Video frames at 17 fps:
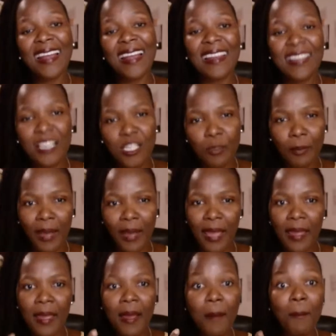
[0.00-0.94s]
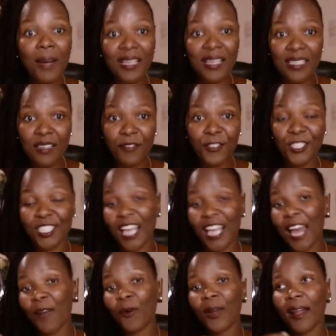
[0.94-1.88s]
unleash my magnificence.
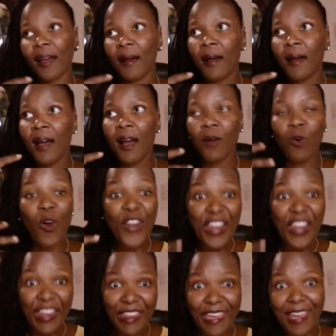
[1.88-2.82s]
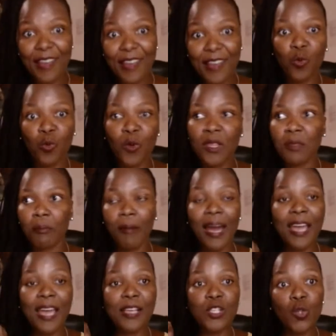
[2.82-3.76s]
I gotta connect with
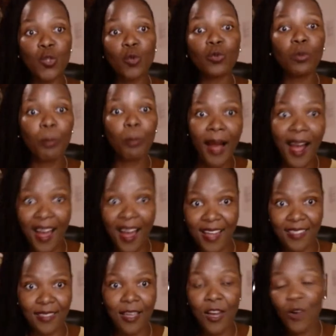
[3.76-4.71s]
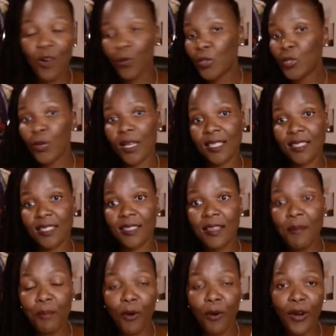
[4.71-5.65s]
my soul path, which was
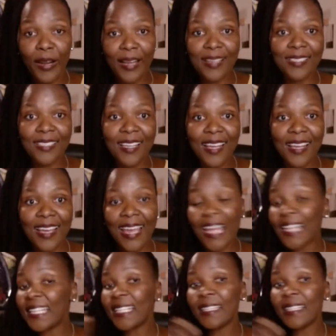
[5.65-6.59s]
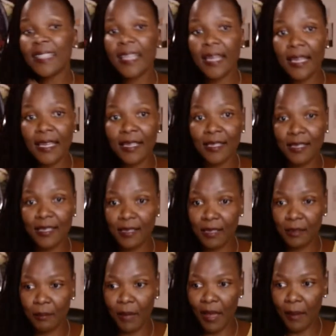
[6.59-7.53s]
important. And
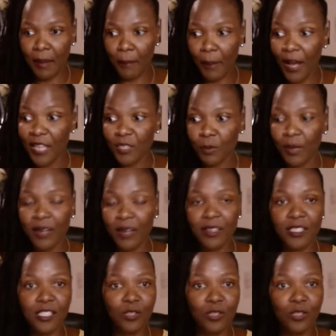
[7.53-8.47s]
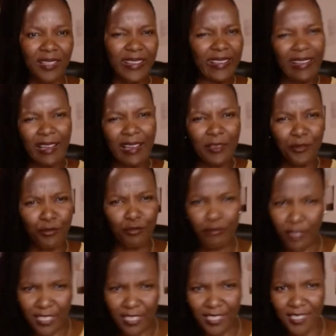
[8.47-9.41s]
in my past marriage, it was like, are you
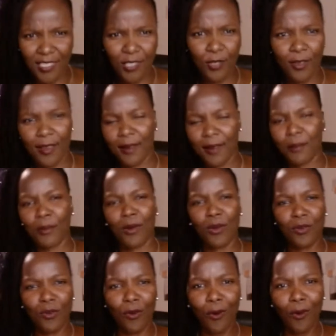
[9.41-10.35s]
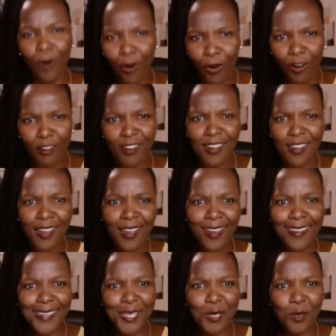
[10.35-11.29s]
crazy? You're talking about God,
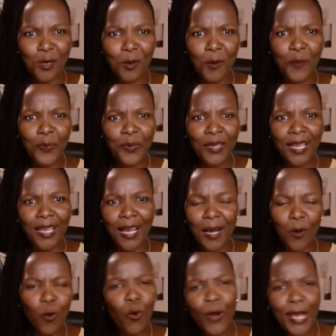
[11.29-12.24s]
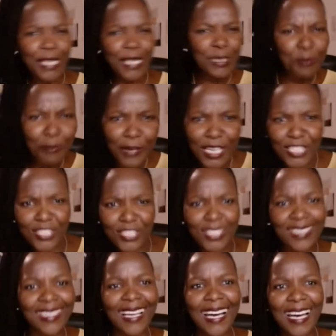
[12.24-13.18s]
who has
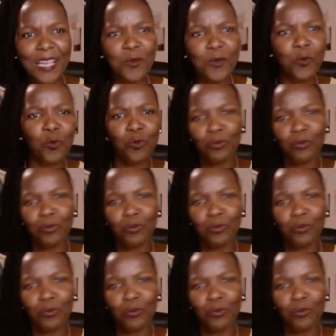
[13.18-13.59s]
measured that?